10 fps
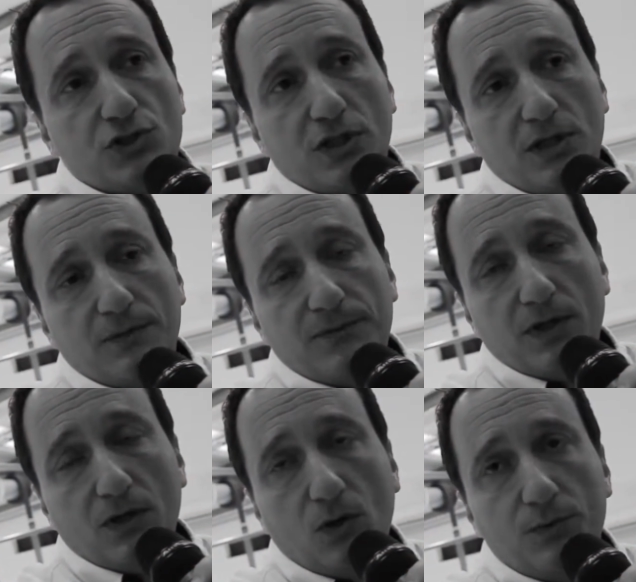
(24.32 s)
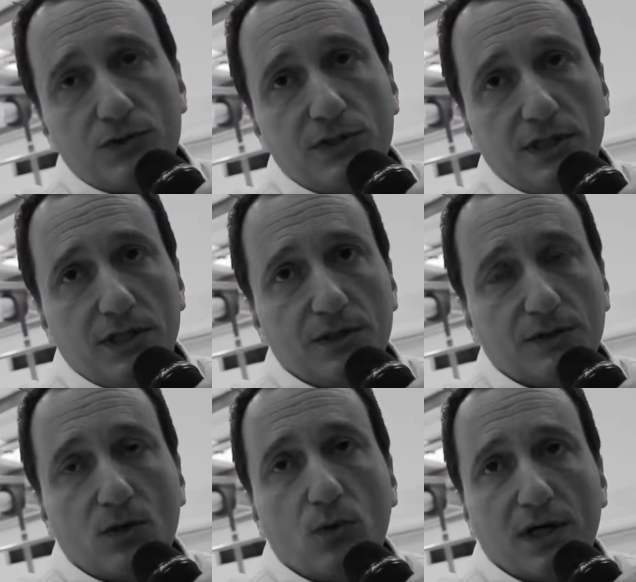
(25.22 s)
obviously
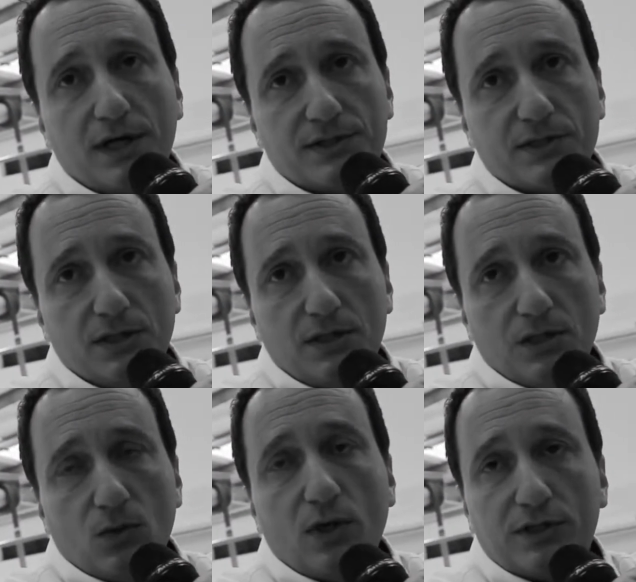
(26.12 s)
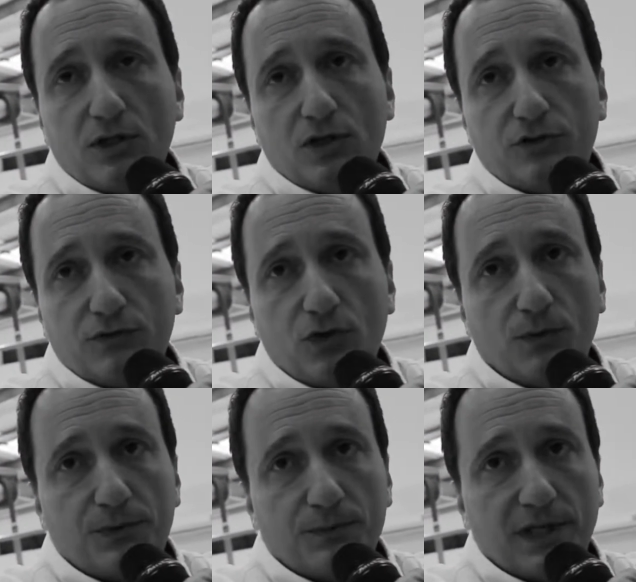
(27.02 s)
requires quite a lot of
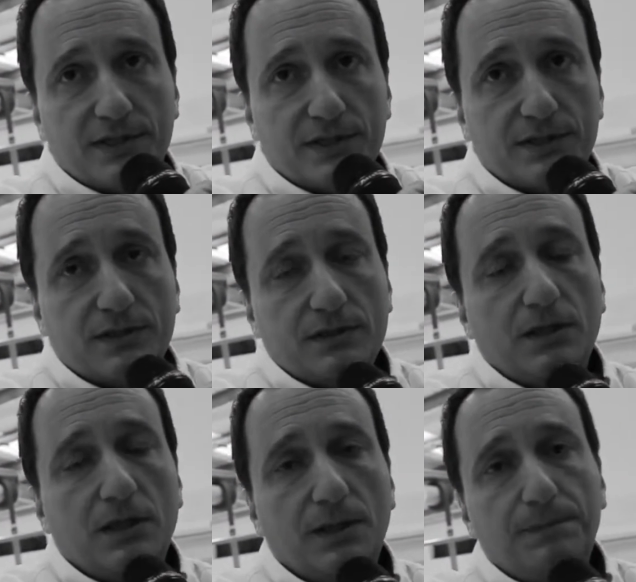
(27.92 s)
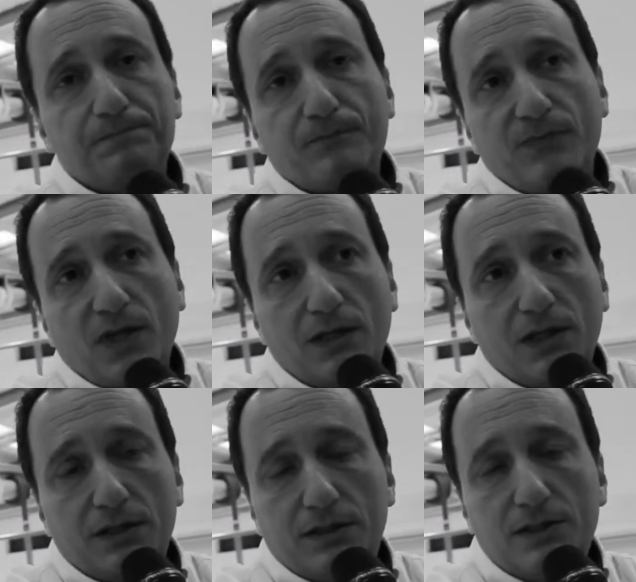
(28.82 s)
compromises.
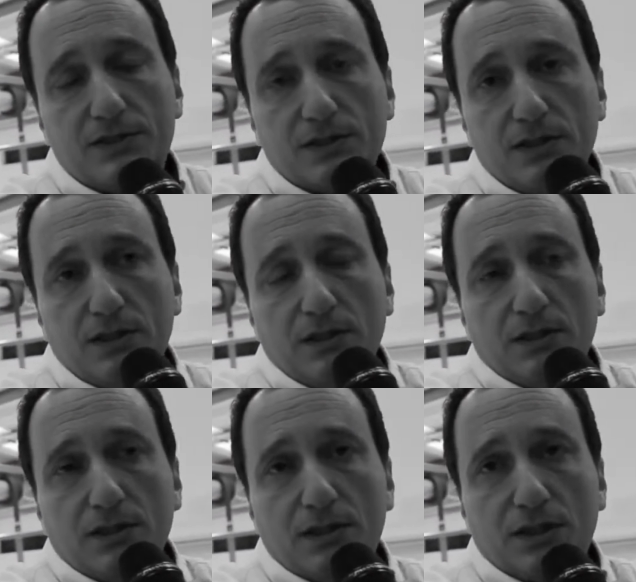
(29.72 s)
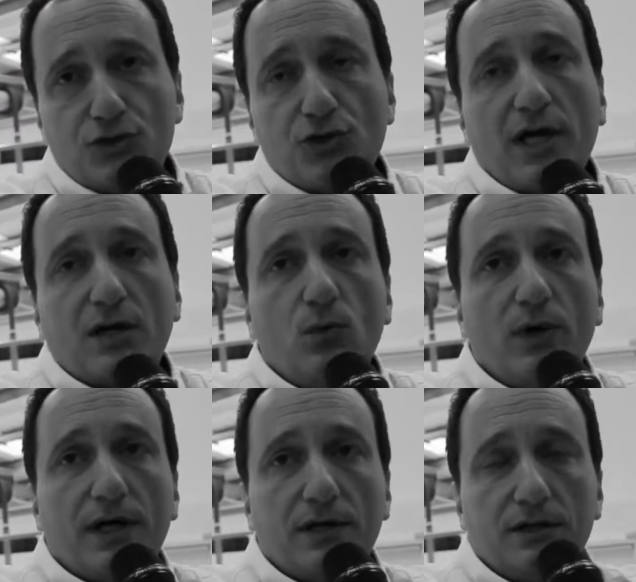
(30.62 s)
It is a track
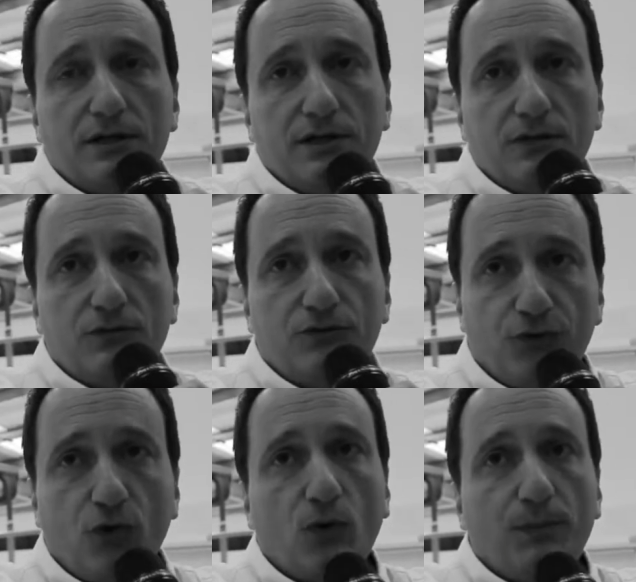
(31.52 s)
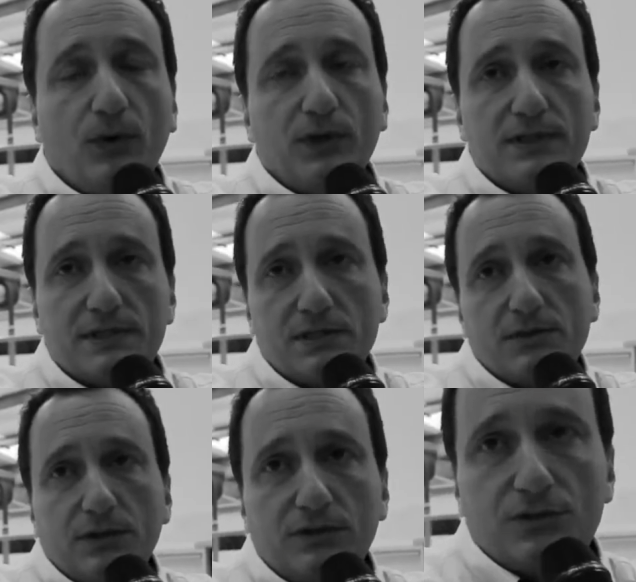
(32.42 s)
where in 4 points around the